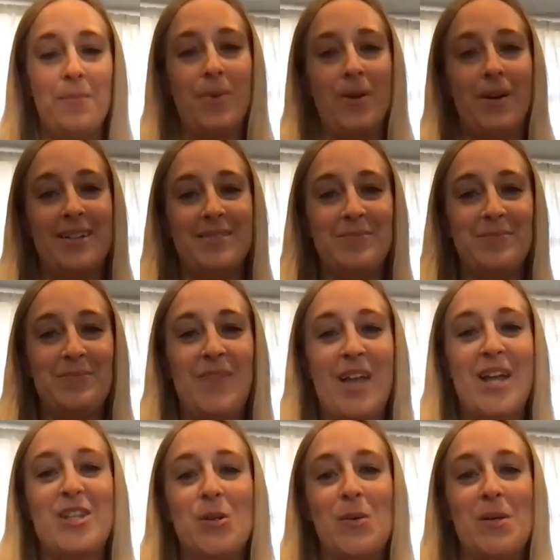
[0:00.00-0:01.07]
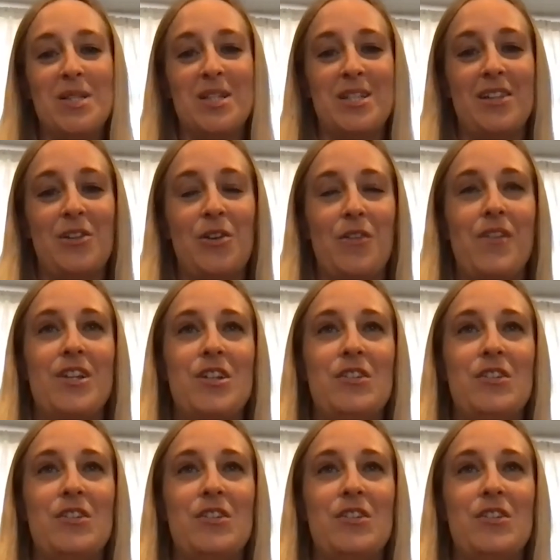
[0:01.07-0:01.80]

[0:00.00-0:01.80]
but that's always just a little thing.